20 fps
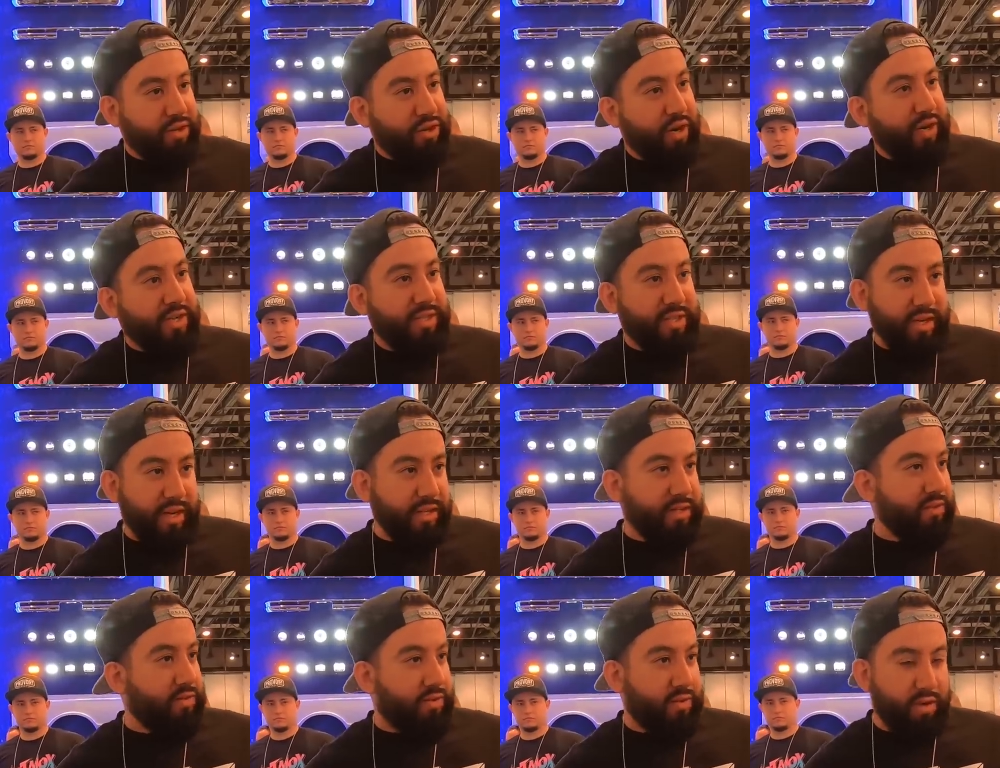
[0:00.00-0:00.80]
Speaker 1: the truck
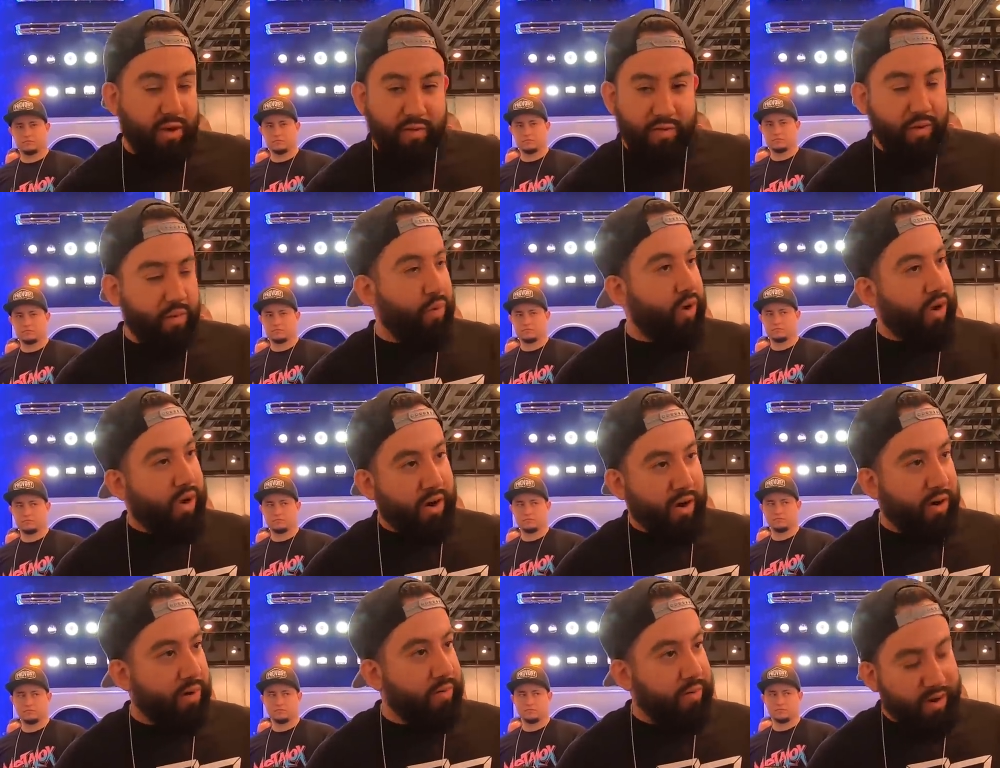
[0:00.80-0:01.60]
sits over
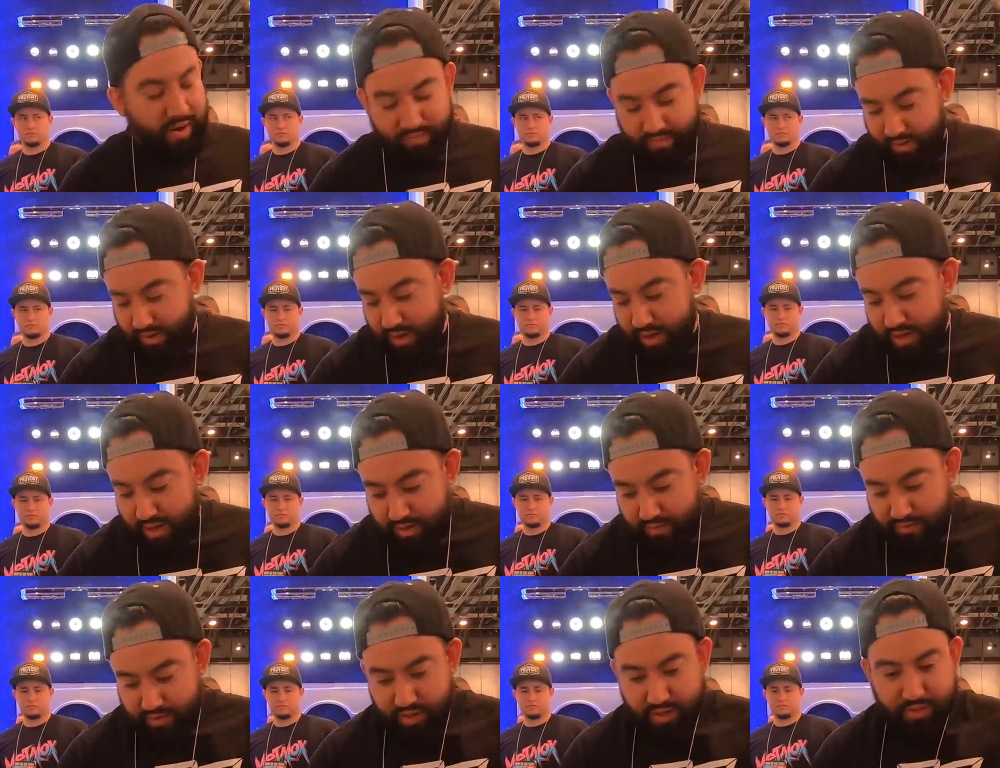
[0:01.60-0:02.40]
winter or whatever,
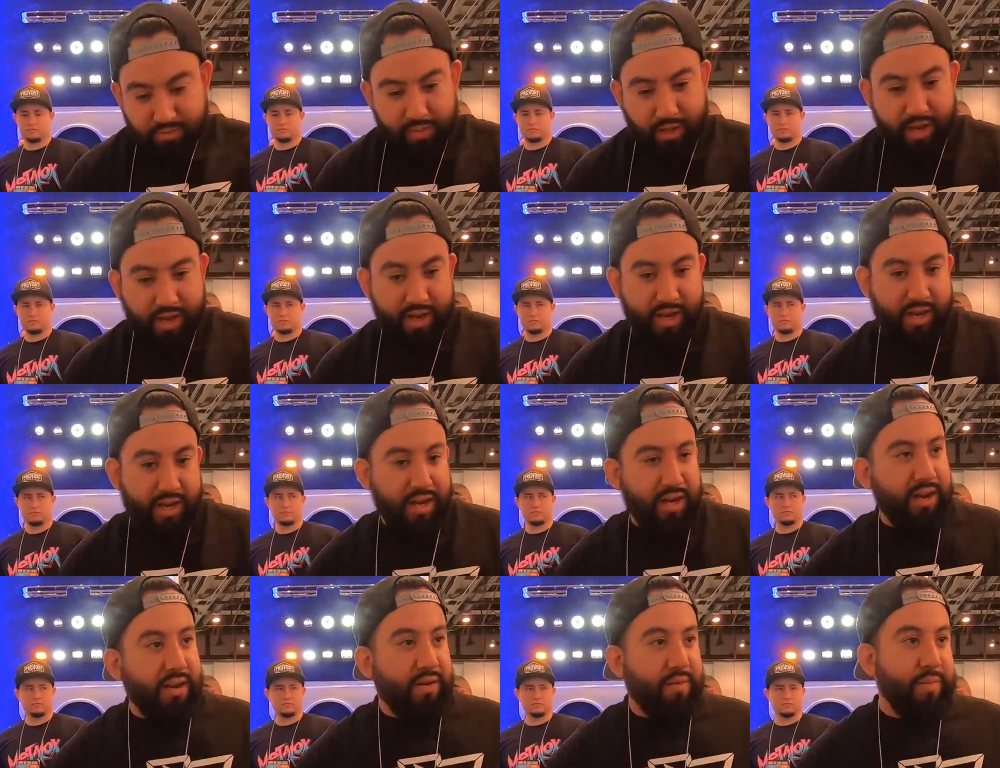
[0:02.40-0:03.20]
you can plug it
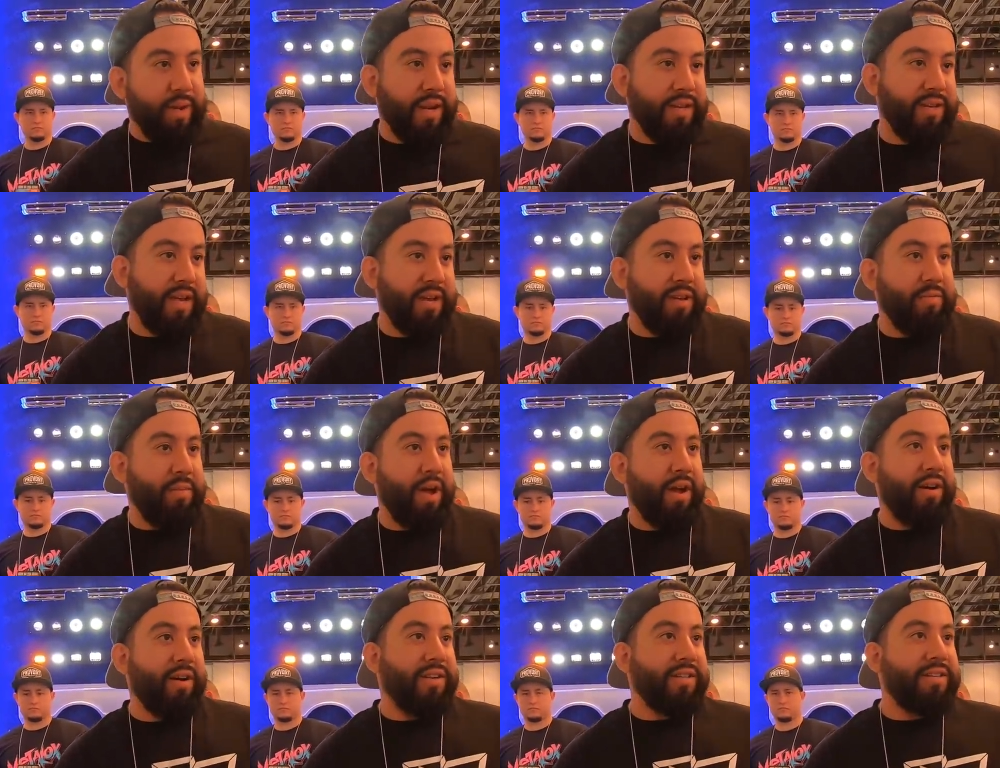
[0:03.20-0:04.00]
in and it'll maintain the
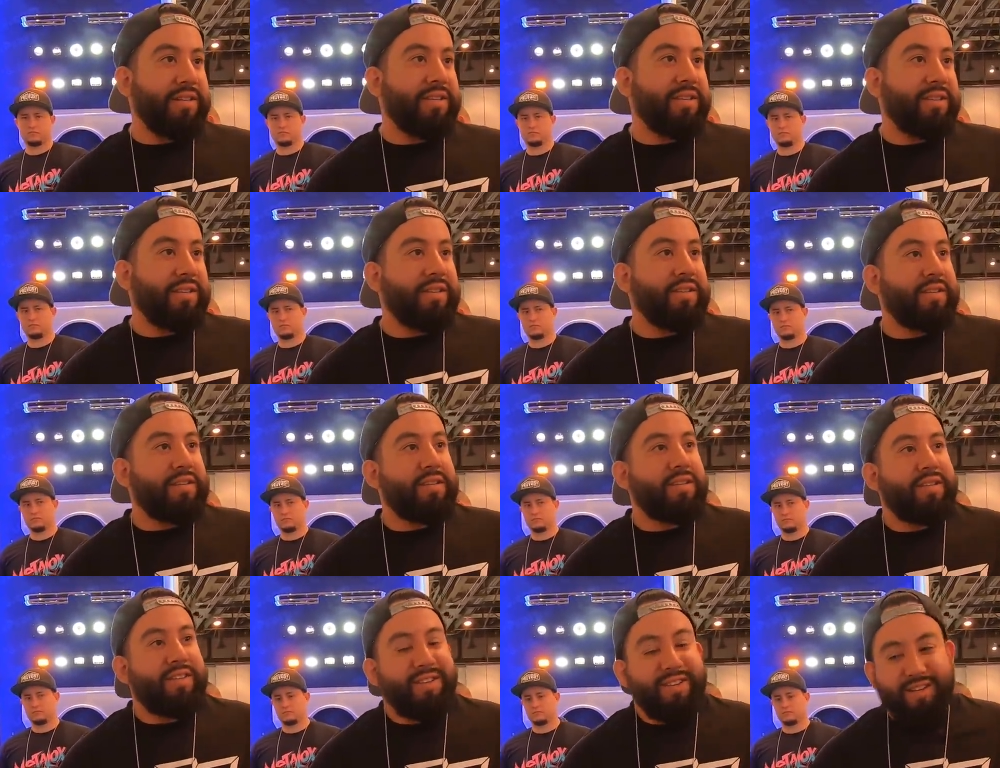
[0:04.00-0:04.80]
battery. So you don't have
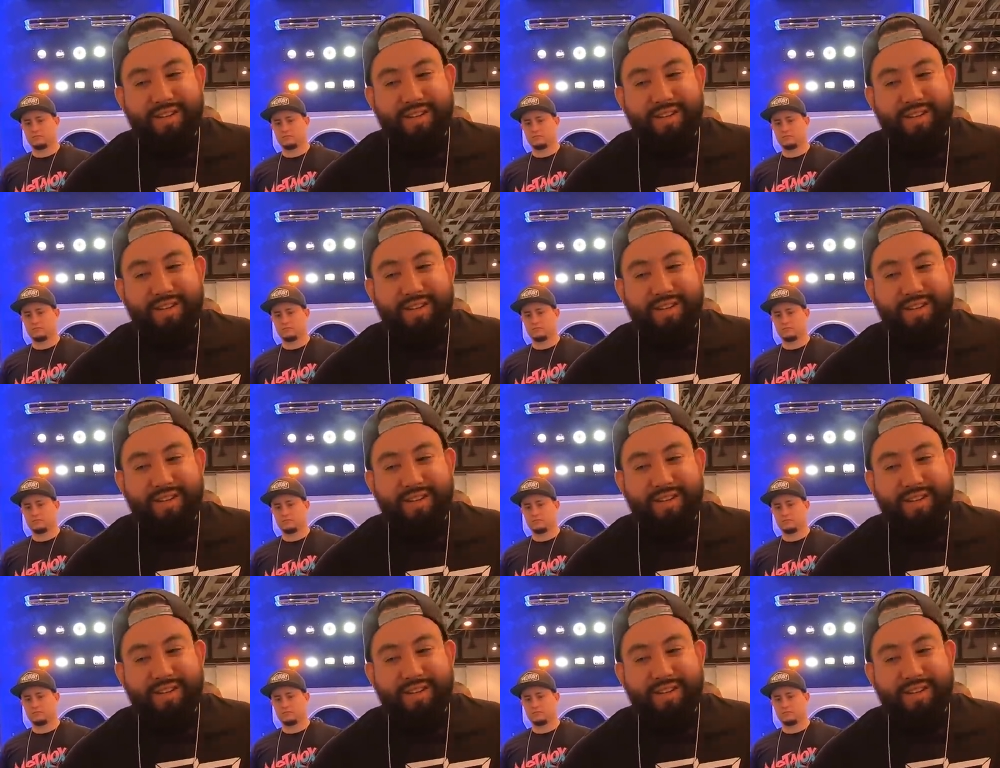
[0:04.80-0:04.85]
to take your